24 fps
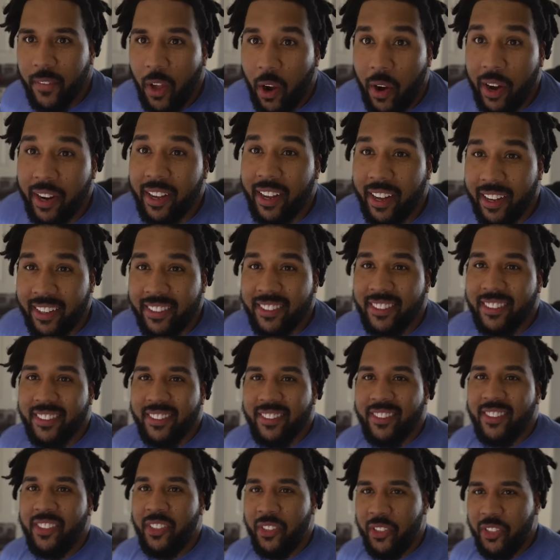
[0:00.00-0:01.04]
All right, guys.
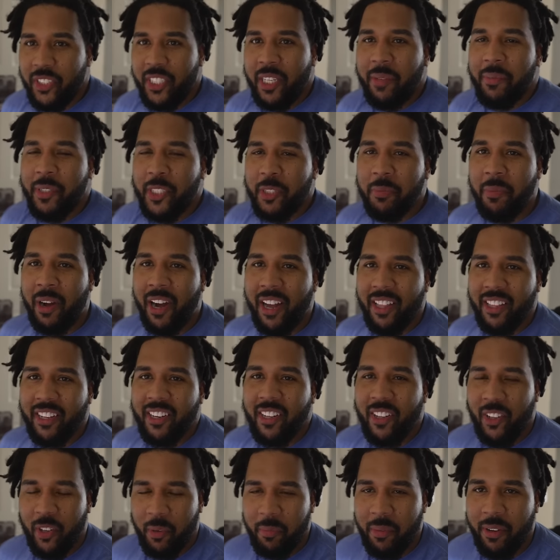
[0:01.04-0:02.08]
So you see me smiling
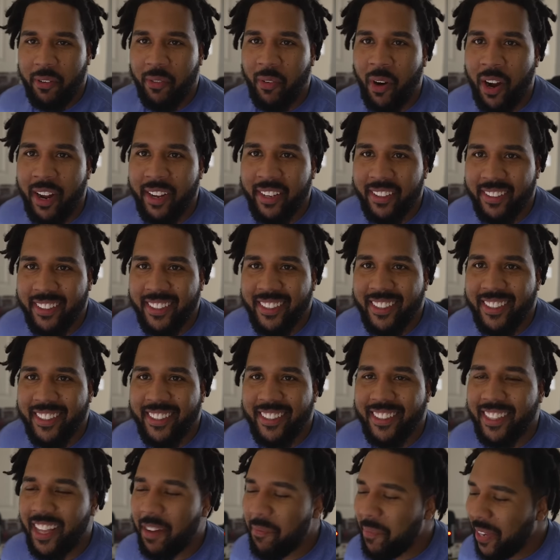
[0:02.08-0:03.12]
a little bit, right?
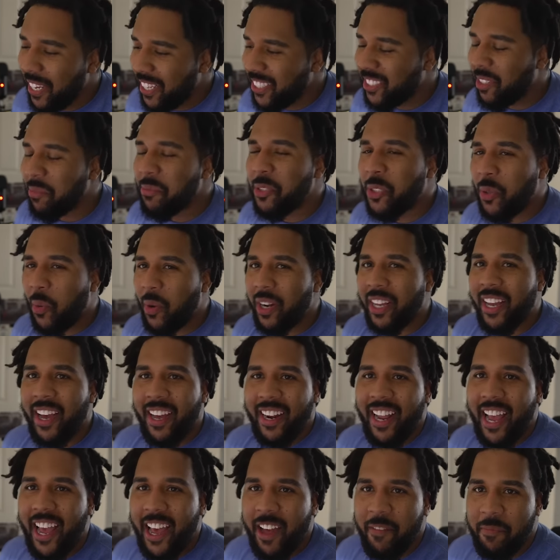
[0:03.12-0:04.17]
That means I'm sort of
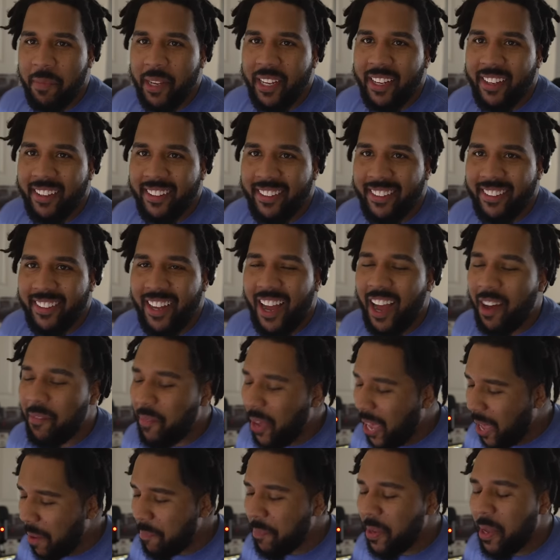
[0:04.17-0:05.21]
kind of happy. I'm
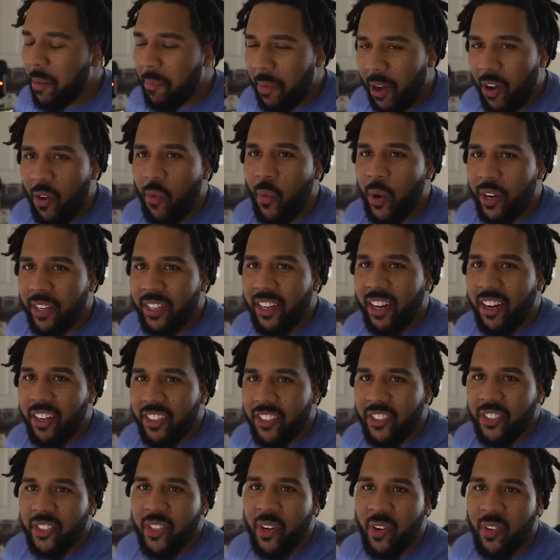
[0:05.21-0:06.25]
happy about where
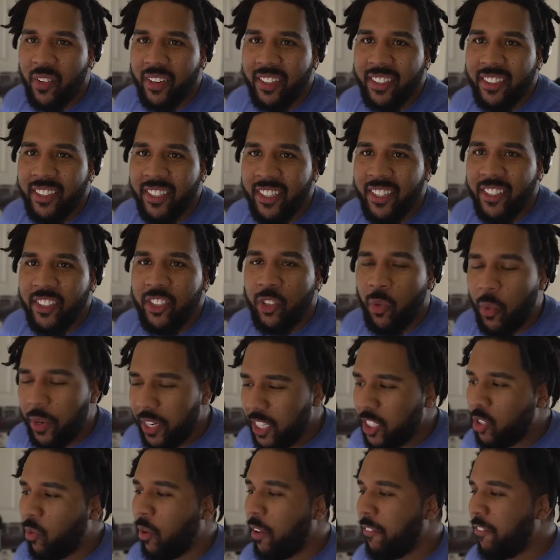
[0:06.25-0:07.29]
Dodge is going.
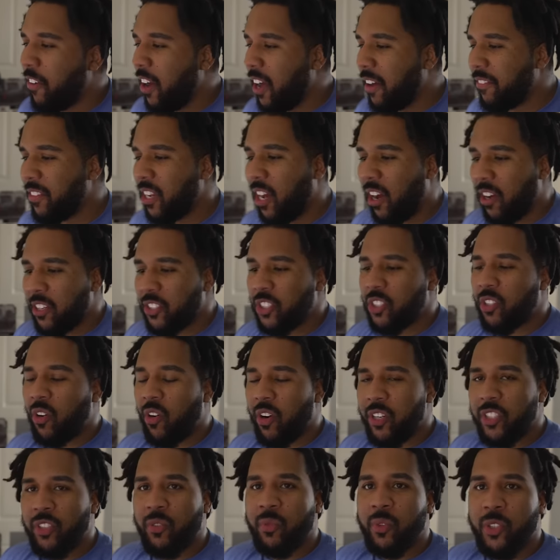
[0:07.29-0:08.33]
2025 Dodge
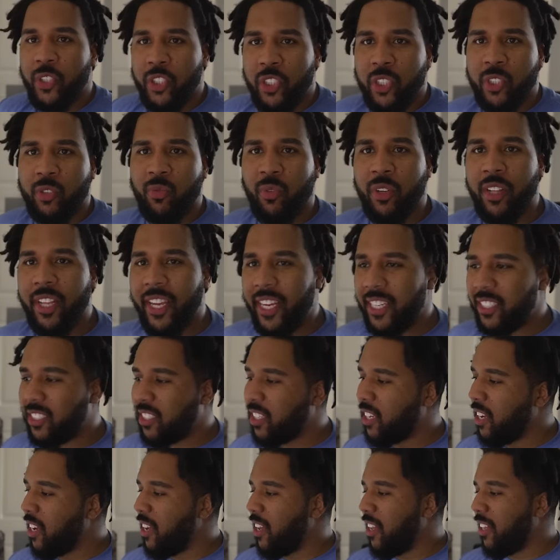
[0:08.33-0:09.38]
Charger was just
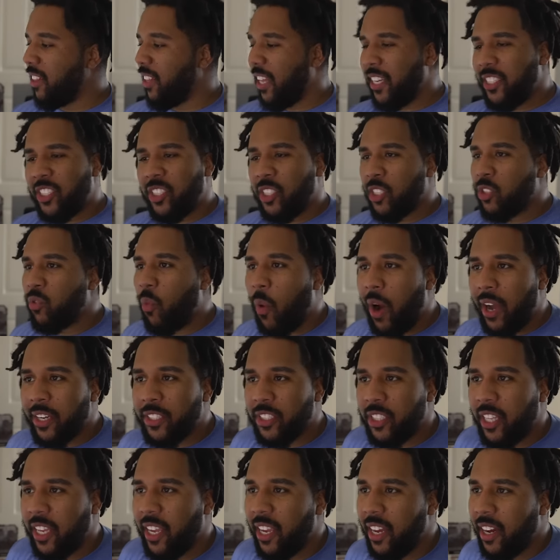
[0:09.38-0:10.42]
released. Let's just
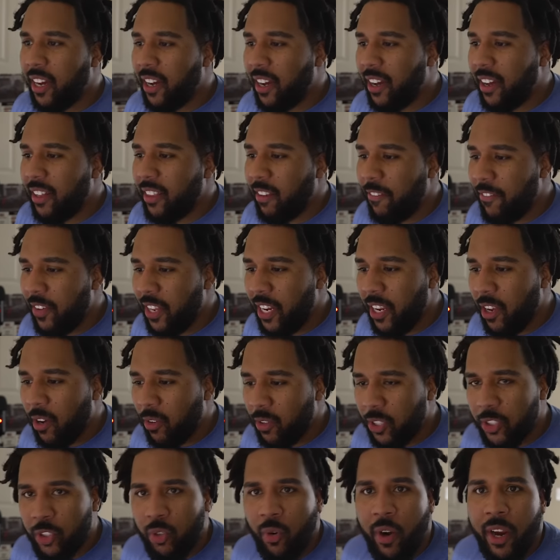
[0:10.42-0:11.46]
watch the video,
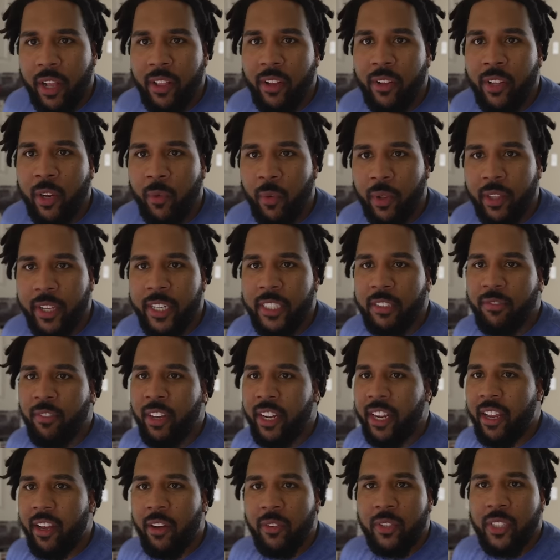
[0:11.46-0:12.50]
the trailer, the release
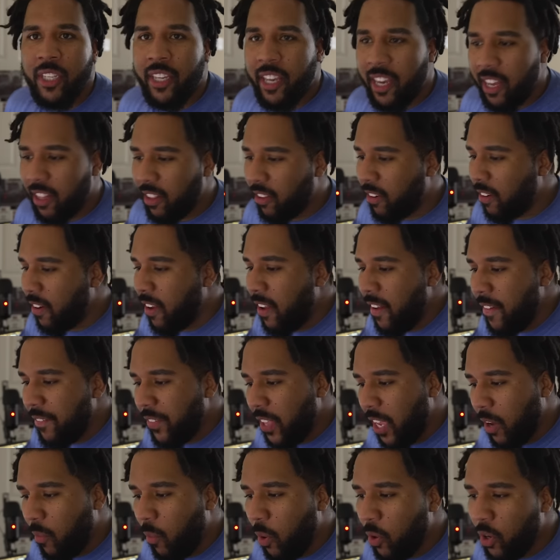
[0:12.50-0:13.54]
video together,
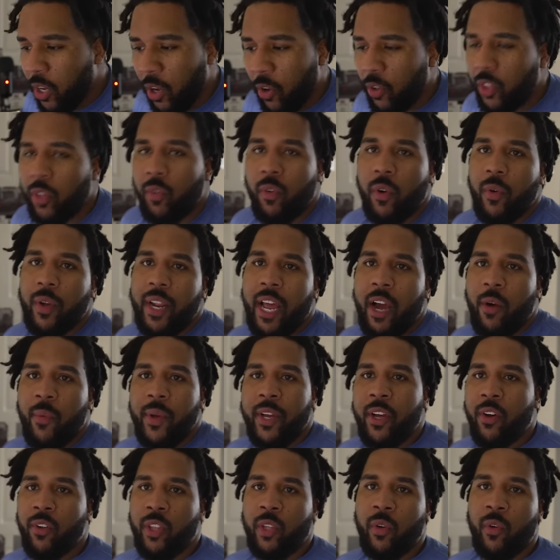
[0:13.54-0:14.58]
and we'll go through it how
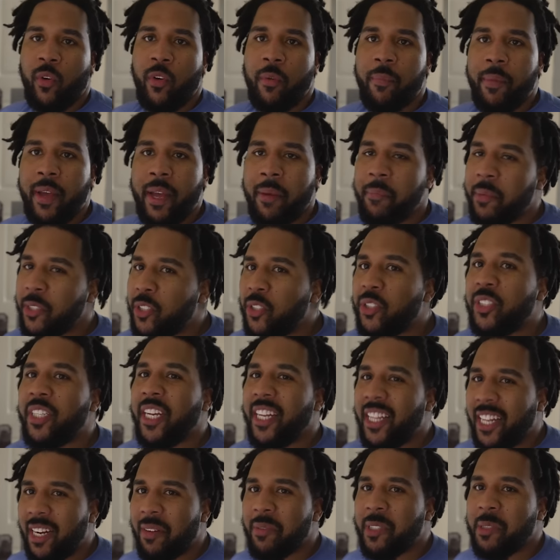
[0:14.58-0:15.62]
we go through it, man. But you
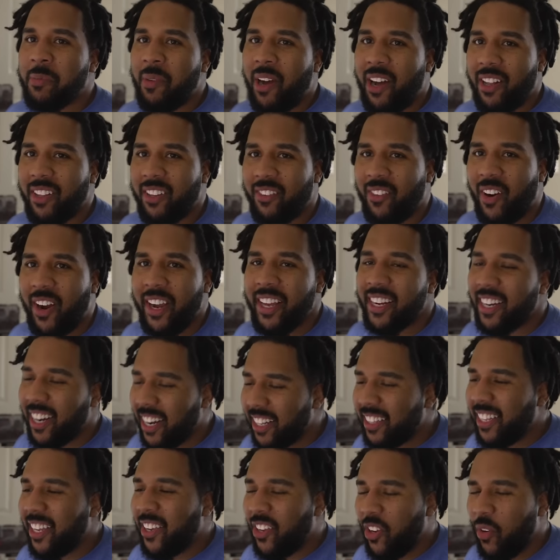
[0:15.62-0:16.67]
see that I'm smiling, right? And
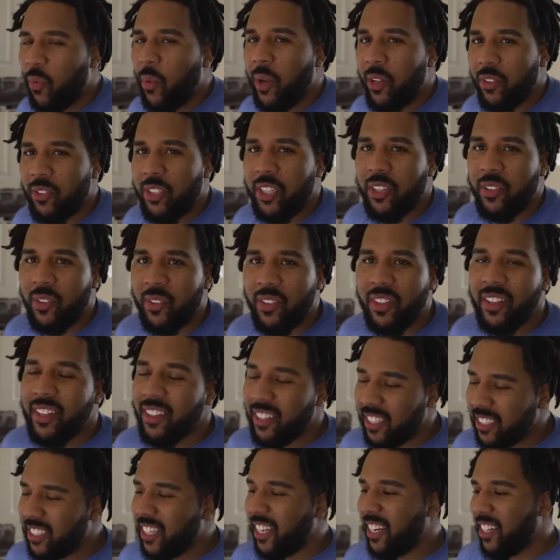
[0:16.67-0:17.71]
I think you will too.
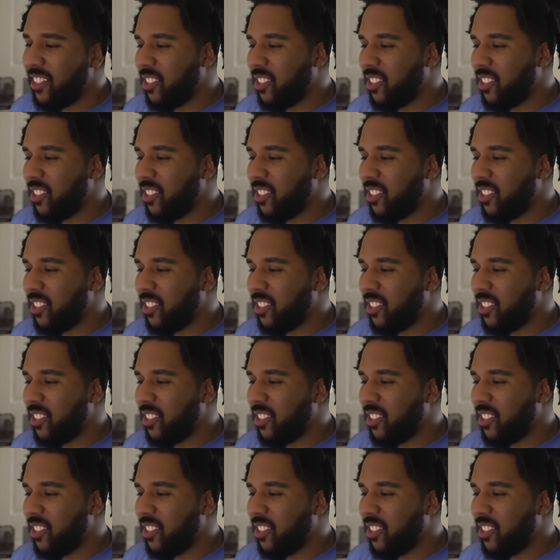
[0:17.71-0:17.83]
Let's get